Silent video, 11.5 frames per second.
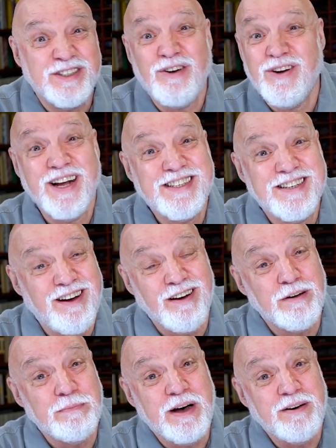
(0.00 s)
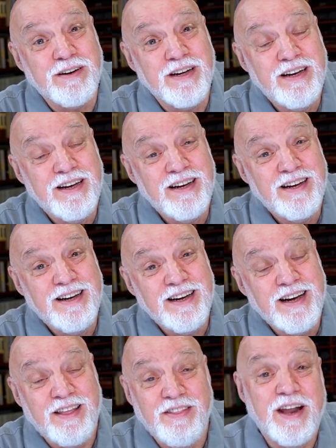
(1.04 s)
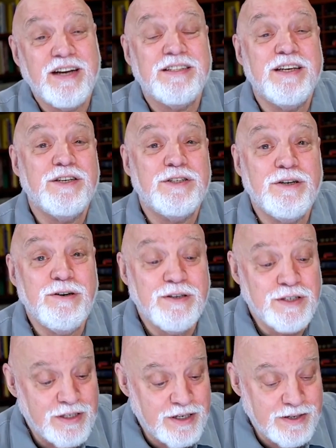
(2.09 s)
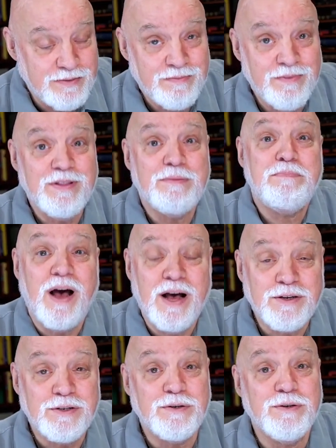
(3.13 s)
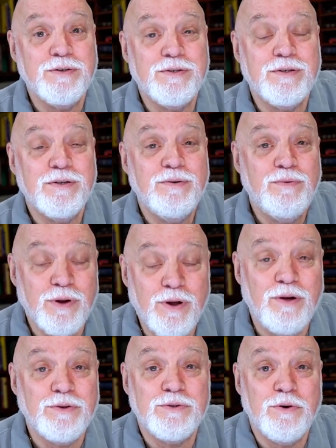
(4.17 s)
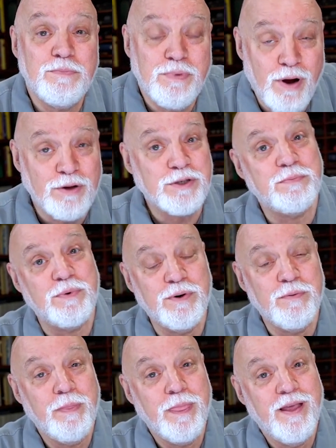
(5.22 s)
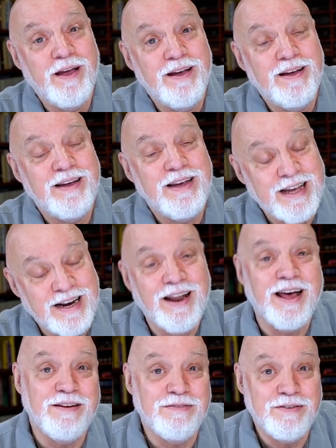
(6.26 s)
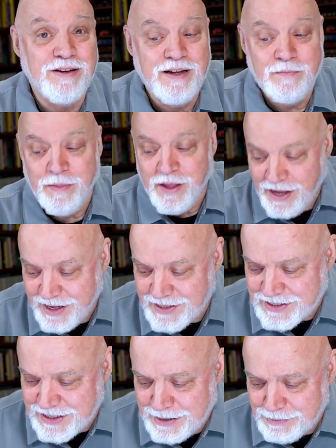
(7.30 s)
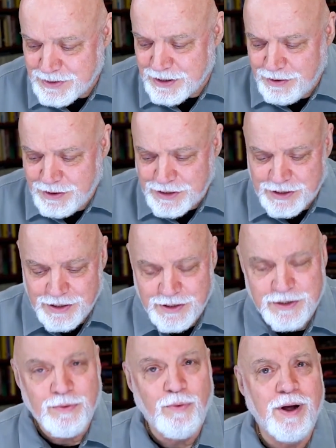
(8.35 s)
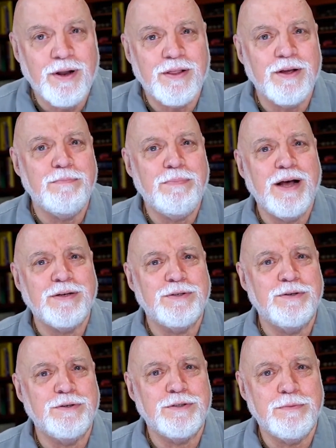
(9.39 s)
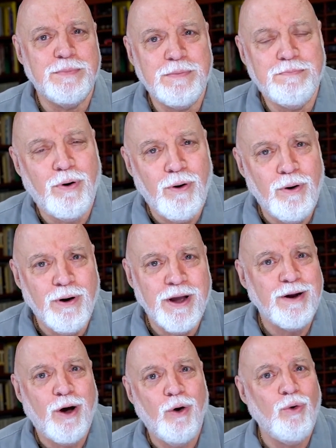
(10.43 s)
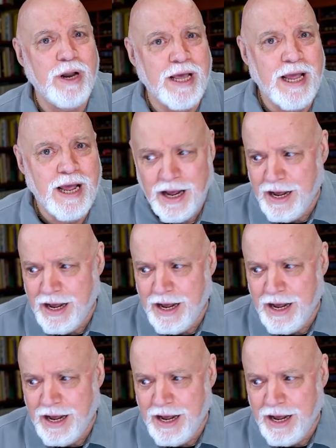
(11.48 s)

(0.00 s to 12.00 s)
don't like to talk about, and that is the assurance that pastors will also prosper in life. It seems the Christians want their pastors to be poor and holy,